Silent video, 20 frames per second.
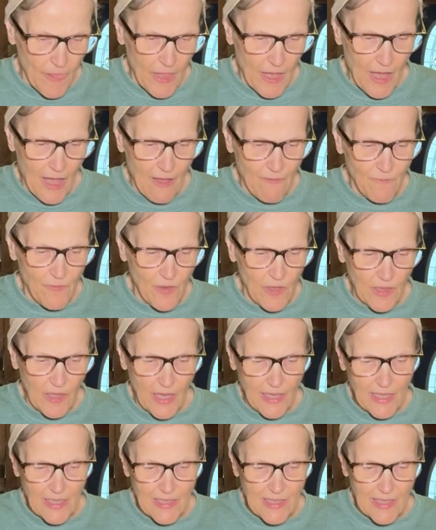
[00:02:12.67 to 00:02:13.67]
I feel
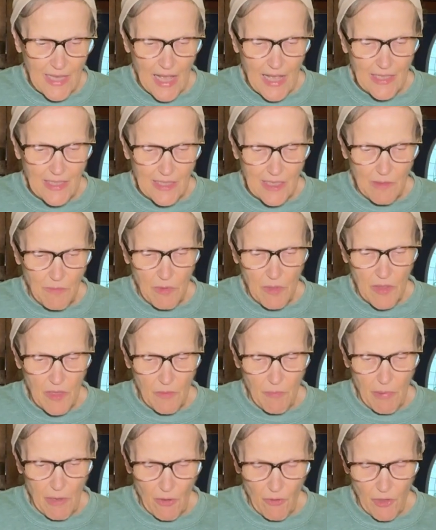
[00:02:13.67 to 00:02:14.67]
like it's got some of the
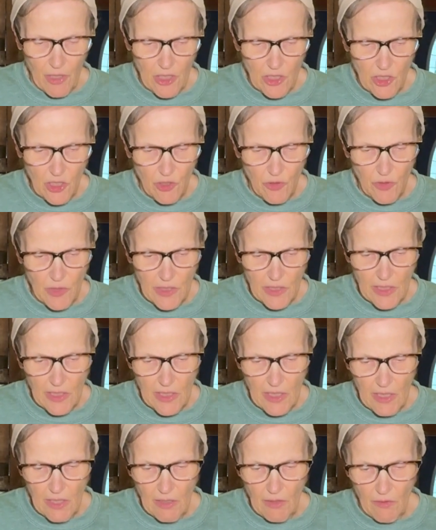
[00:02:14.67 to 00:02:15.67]
berry juice in
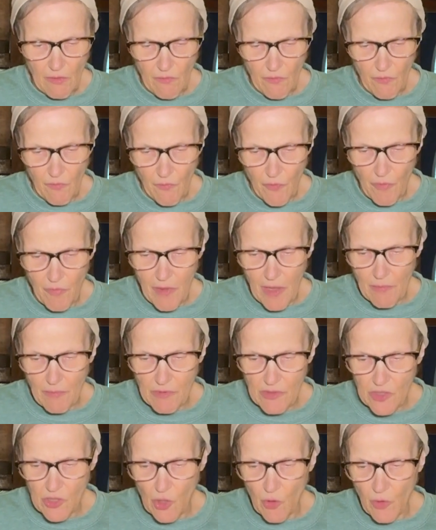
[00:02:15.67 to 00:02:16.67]
it from them
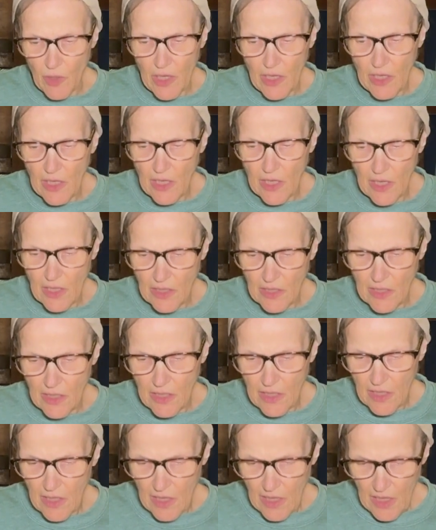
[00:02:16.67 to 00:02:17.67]
soaking in it.
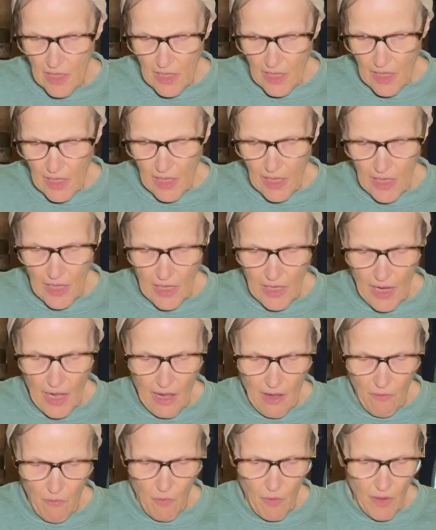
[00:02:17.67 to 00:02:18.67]
And
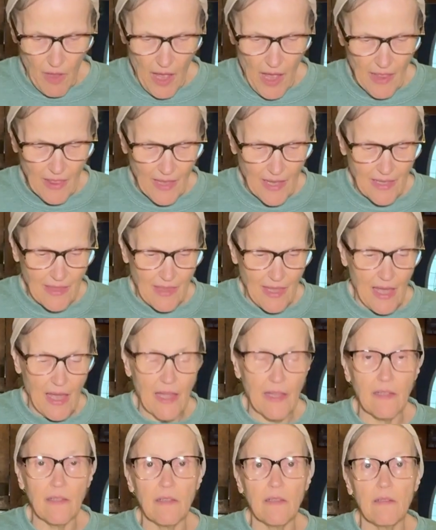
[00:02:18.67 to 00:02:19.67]
I like
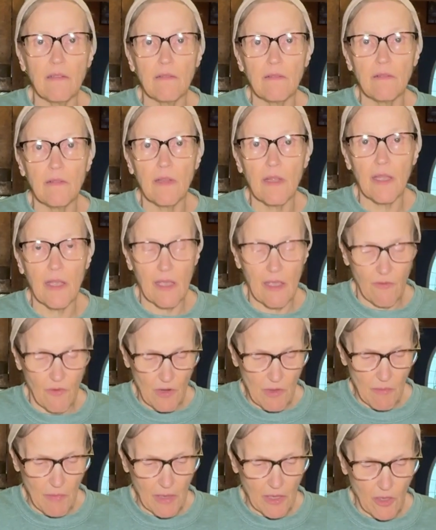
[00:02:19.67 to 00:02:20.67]
that. Even
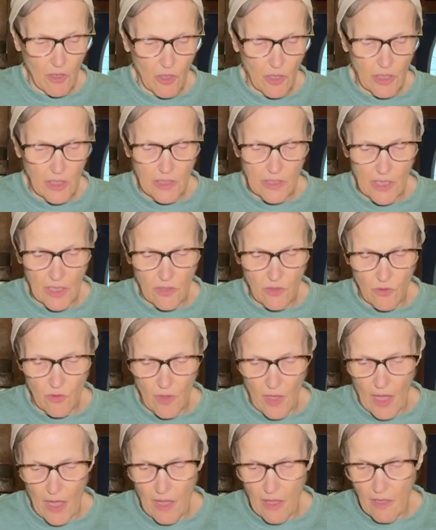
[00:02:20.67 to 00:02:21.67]
in my cookies, I do
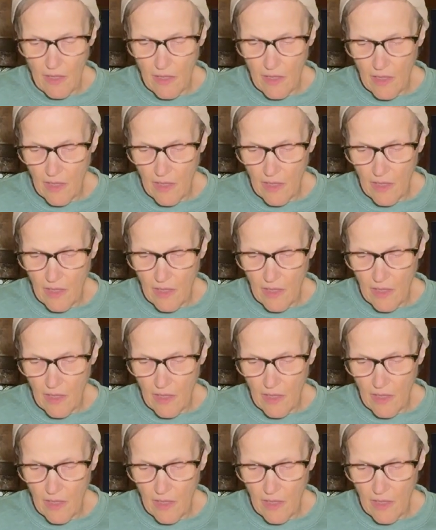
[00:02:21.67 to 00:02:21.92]
that.